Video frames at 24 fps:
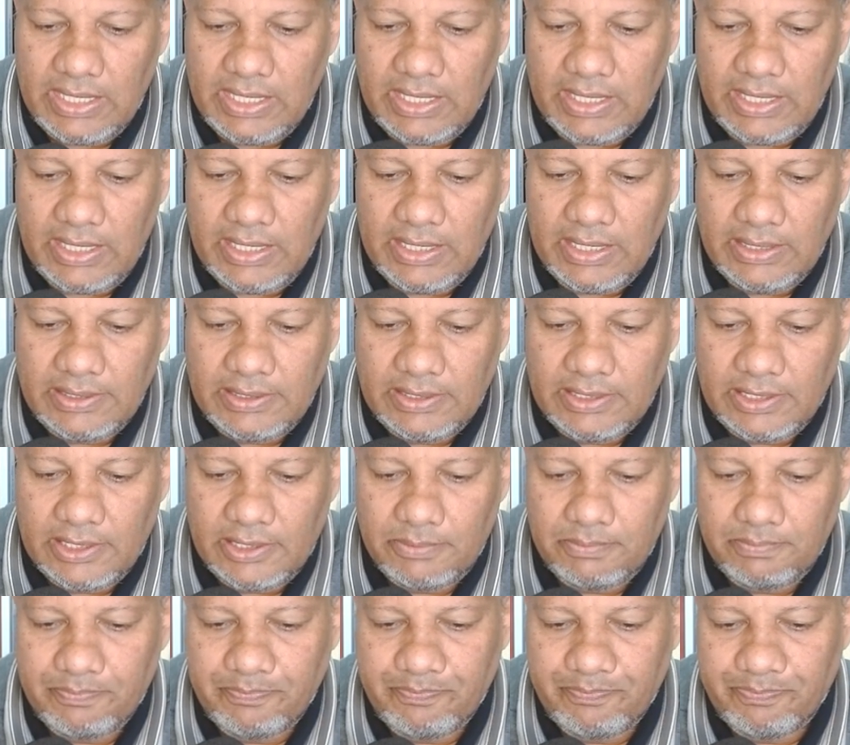And
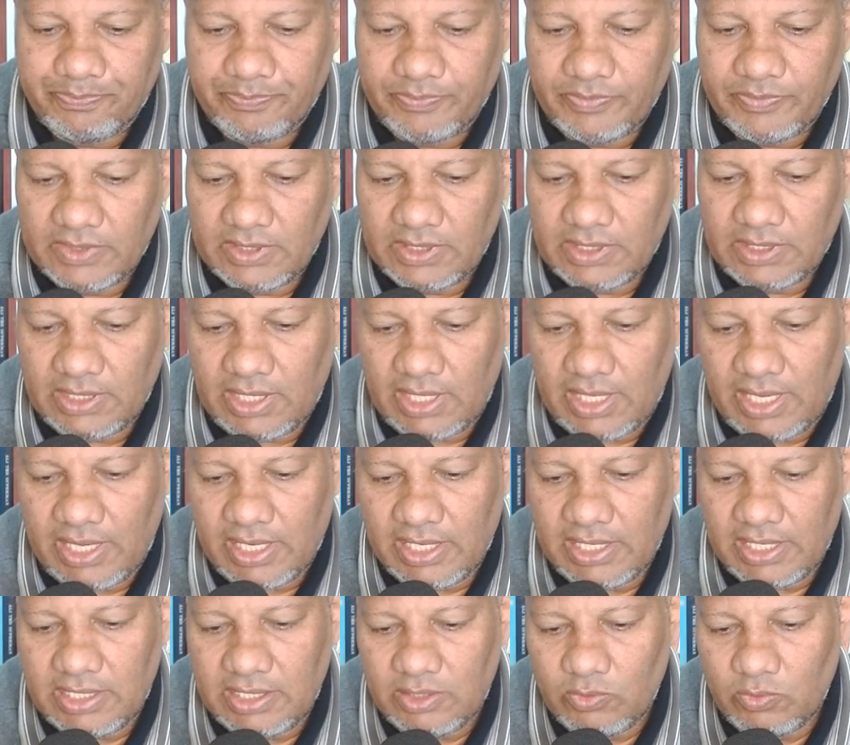um,
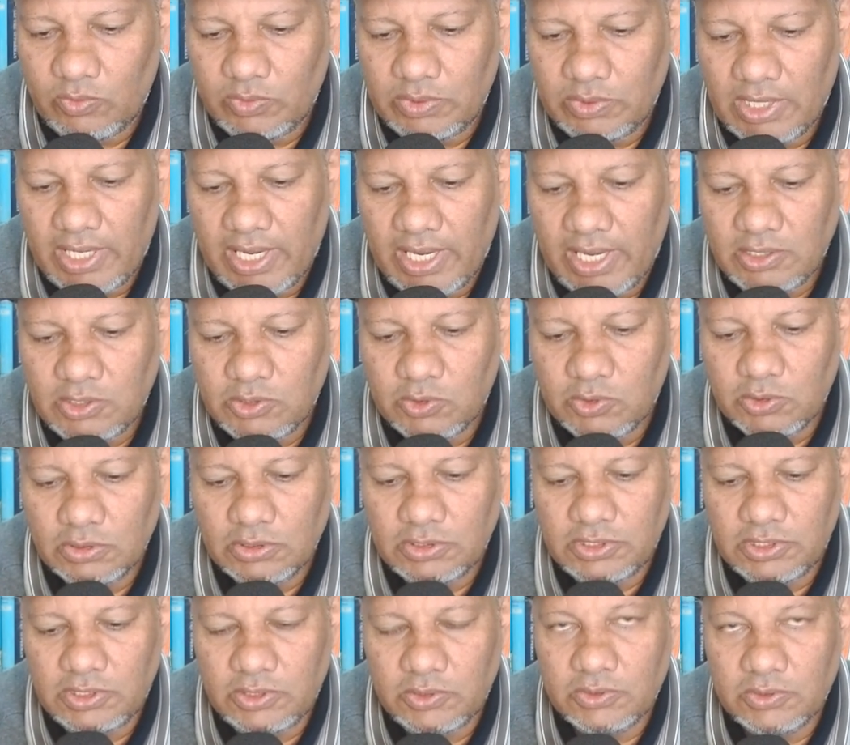I would like to
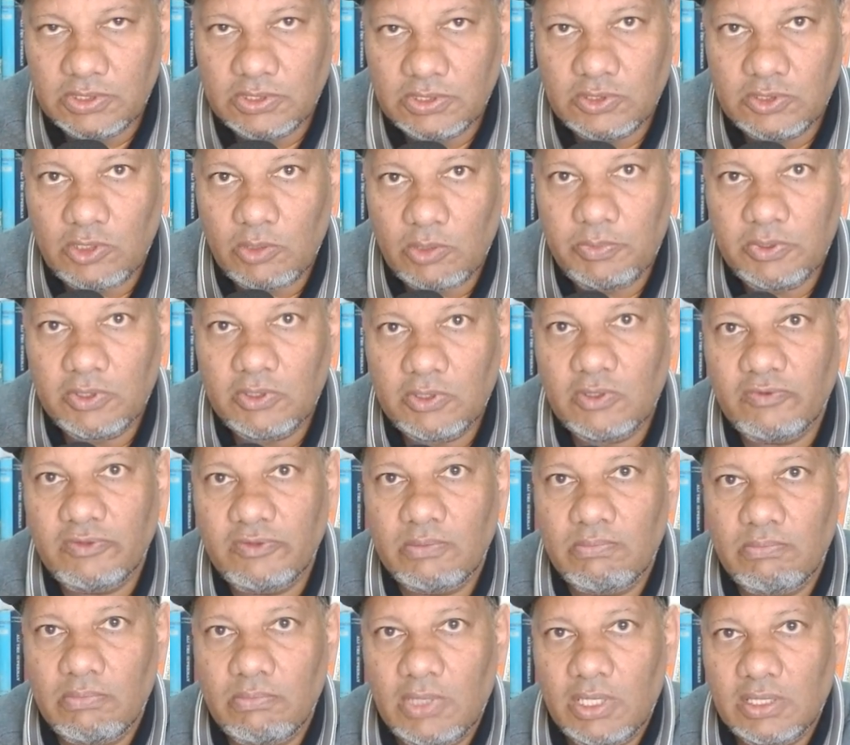continue the topic of the
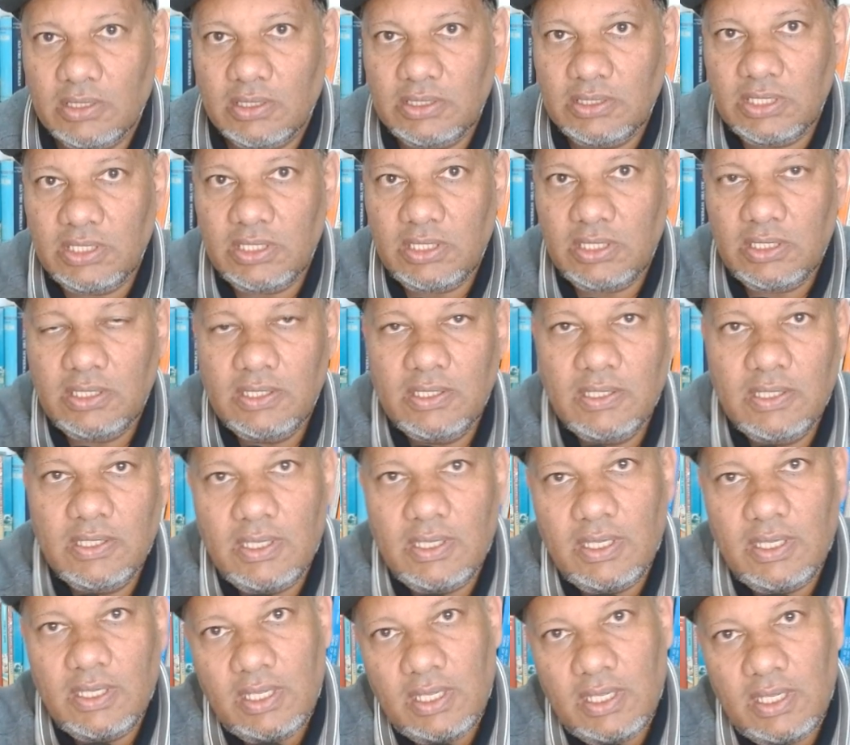Mahdi,
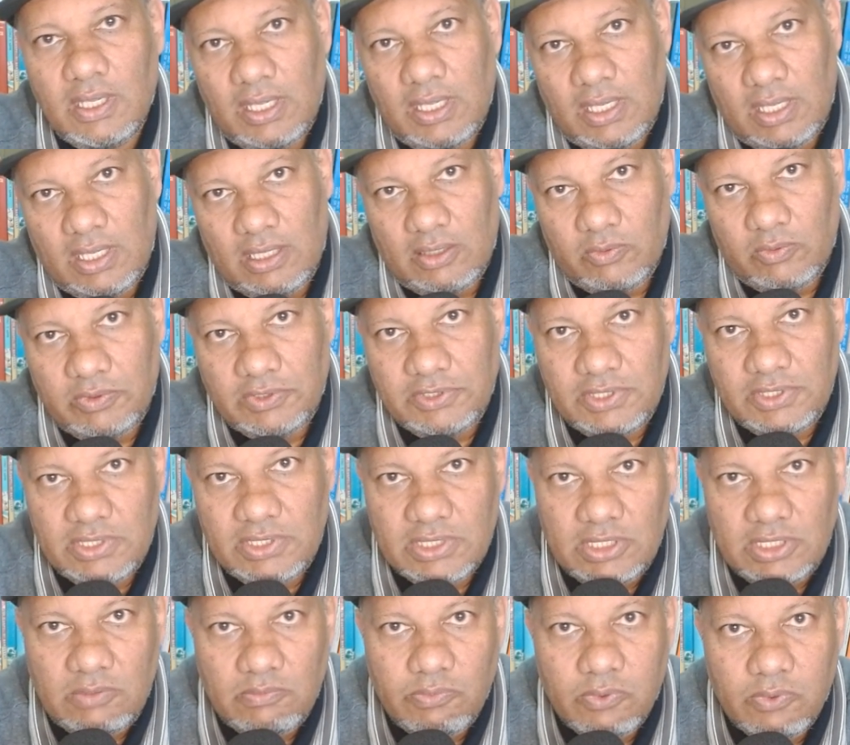which is
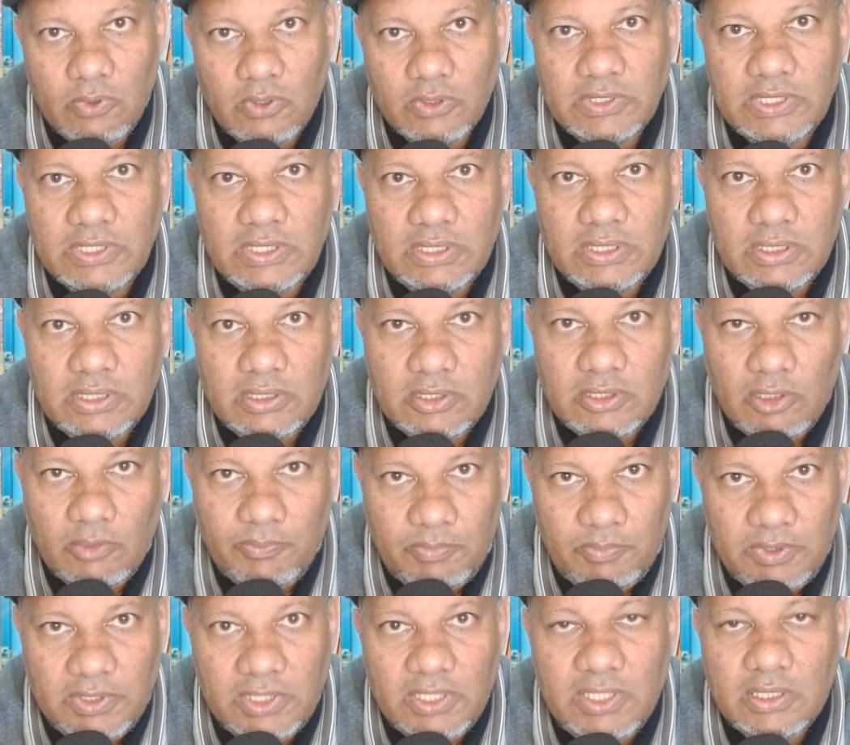an important
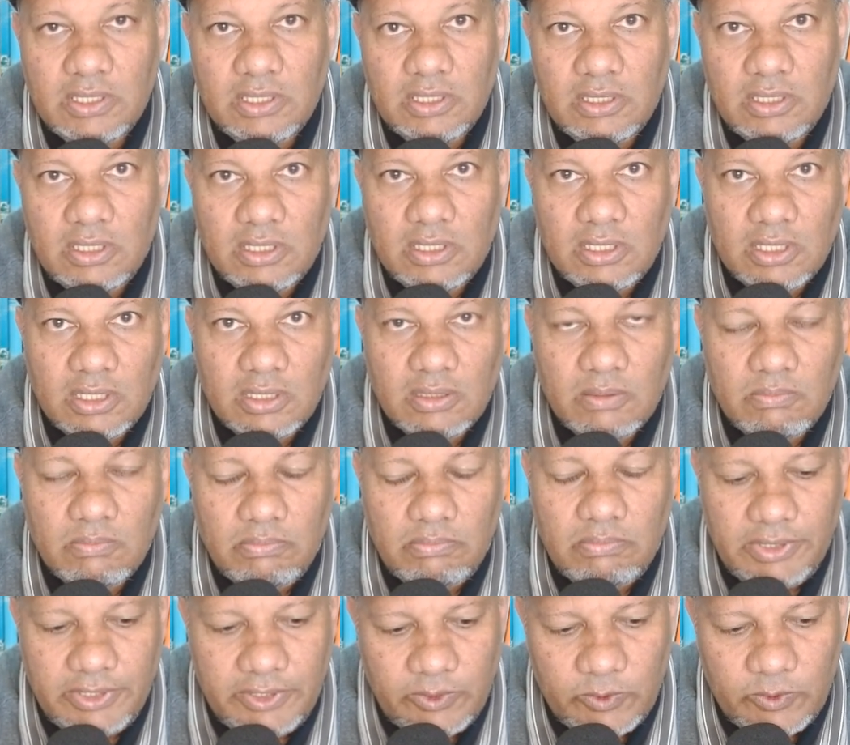topic um,
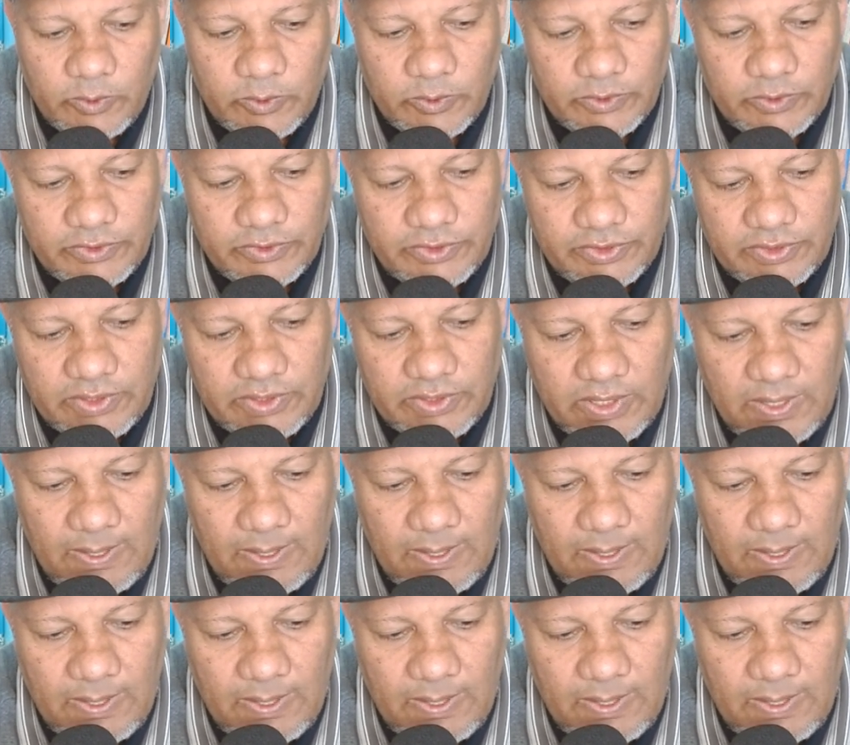because